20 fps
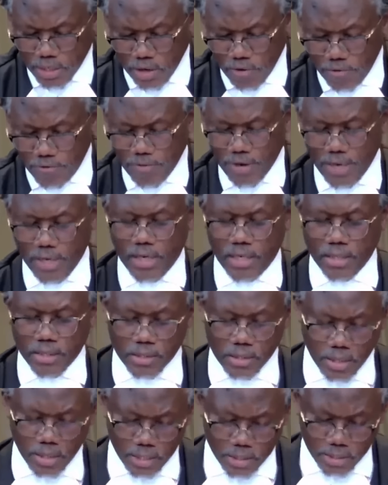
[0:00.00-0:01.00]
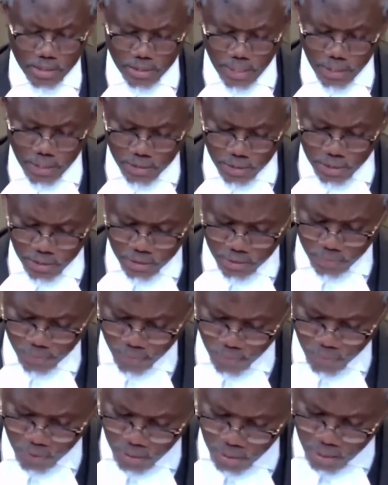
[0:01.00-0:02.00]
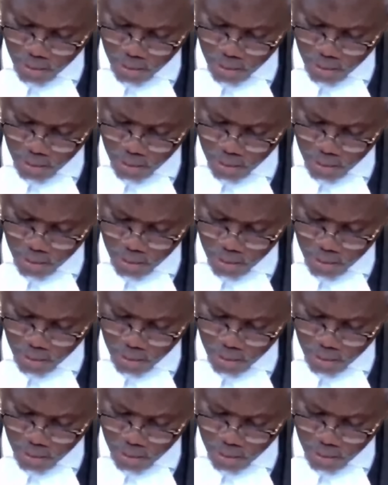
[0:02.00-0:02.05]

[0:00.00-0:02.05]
Minister of Finance has stated.